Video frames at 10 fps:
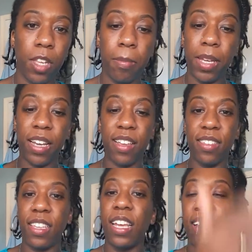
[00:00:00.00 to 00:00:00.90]

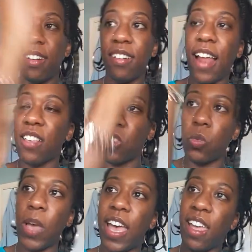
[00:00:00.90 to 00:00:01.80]
because that's
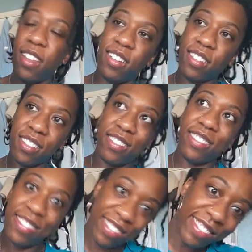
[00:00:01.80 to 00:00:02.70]
where
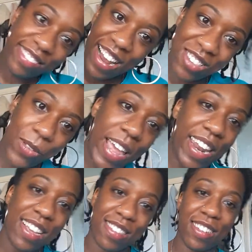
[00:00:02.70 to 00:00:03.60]

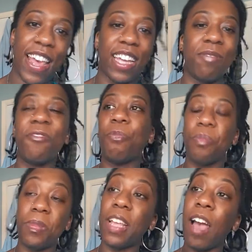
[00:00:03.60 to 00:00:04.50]
they stay.
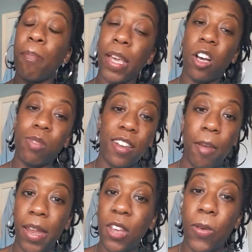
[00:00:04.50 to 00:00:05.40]
And big up to
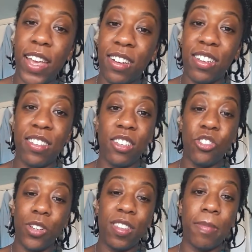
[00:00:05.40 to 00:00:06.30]
them anyway, because
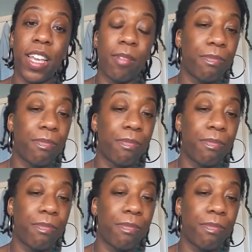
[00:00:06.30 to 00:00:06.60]
trust me,